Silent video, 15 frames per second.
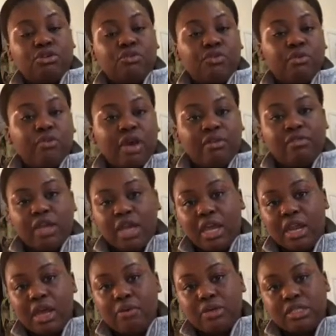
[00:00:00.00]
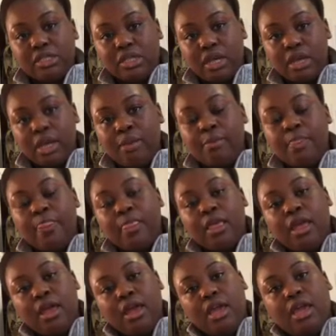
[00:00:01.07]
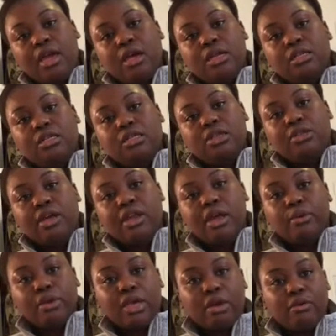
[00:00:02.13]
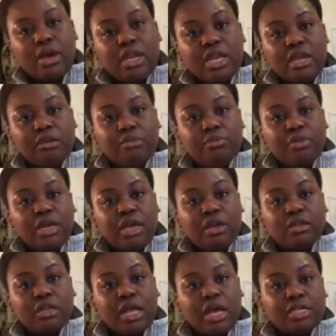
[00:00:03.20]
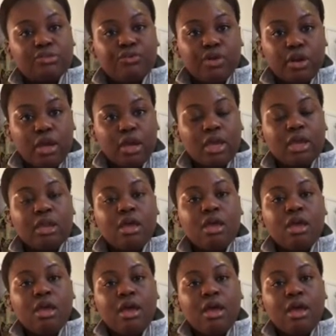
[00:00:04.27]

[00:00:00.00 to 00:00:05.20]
So from 5 to 8 I would study, and then I would get ready and be at class for 9.